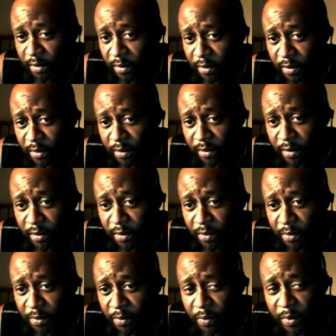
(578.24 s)
You said you lived
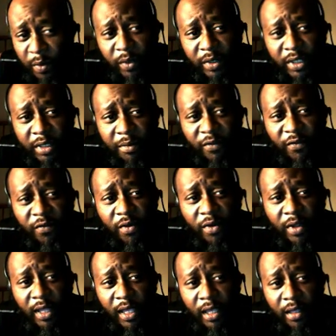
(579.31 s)
in a
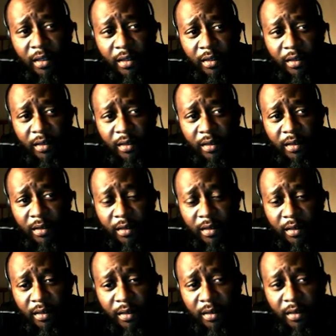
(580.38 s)
house in
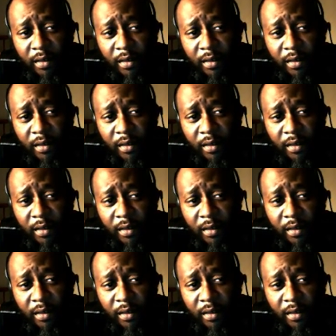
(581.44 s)
Monroe?